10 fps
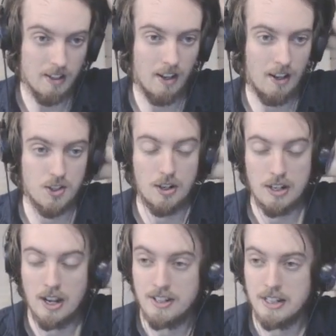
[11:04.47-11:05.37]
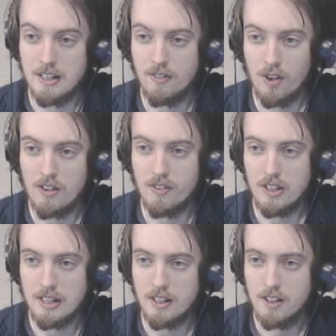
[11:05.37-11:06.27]

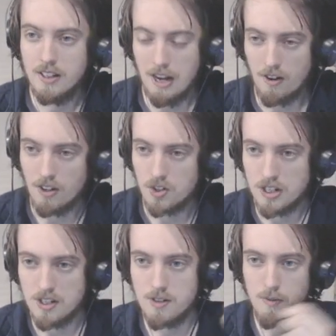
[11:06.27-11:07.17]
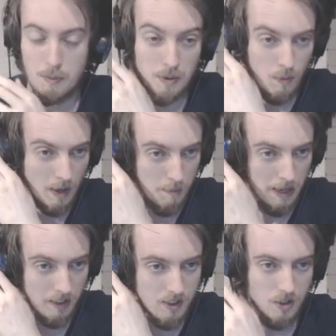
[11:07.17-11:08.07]
5e character sheets when we went
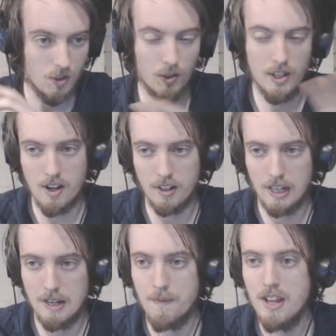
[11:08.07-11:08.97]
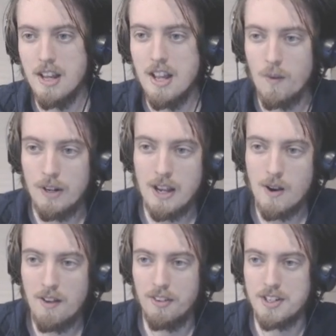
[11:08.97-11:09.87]
back to create our game, we now
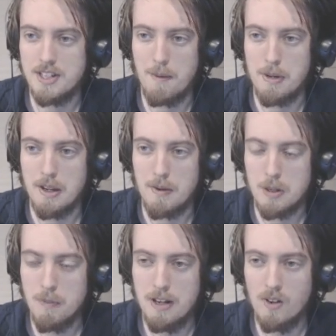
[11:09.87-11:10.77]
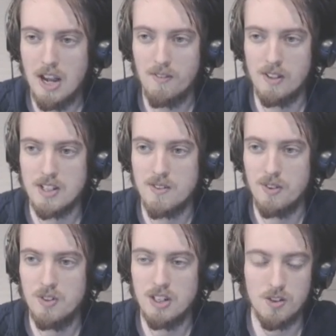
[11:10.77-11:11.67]
have this tab here. You may not have this if
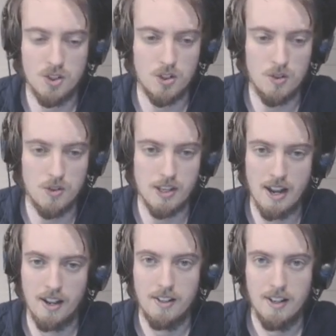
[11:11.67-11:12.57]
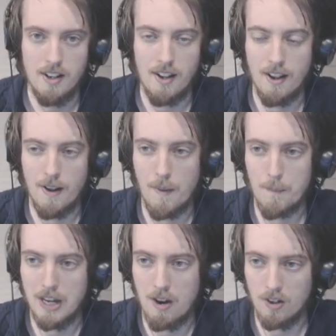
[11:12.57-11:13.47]
you didn't choose that
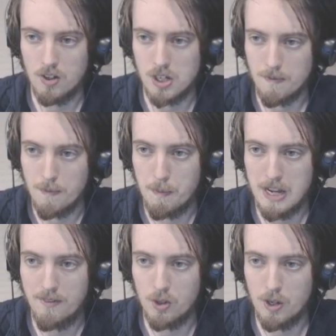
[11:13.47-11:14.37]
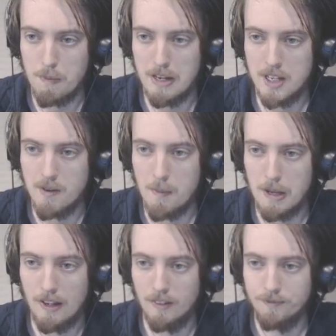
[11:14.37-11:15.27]
character sheet, but you have your compendium up
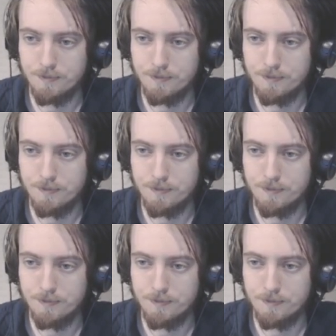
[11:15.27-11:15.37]
here.